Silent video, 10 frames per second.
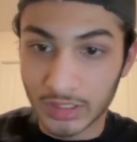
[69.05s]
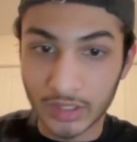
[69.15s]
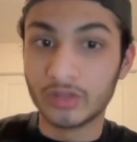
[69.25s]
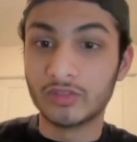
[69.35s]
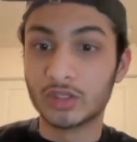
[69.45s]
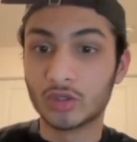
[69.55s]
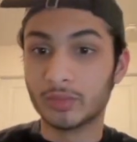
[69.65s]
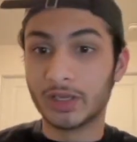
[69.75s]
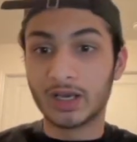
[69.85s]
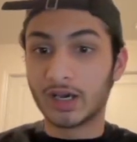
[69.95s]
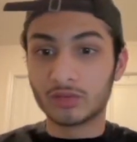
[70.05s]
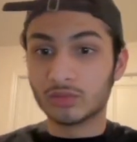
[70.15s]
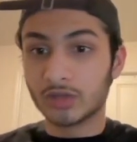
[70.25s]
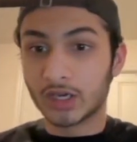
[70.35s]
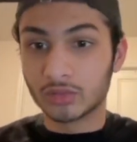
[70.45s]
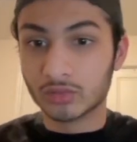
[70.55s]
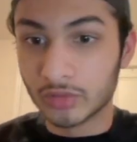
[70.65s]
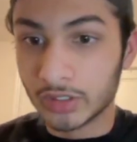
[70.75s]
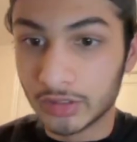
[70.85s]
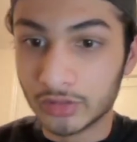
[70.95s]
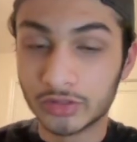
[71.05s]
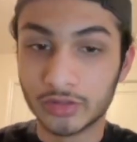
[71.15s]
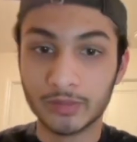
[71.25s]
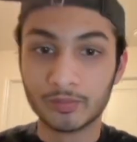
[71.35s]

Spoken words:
I don't even know, man. I don't know the industry.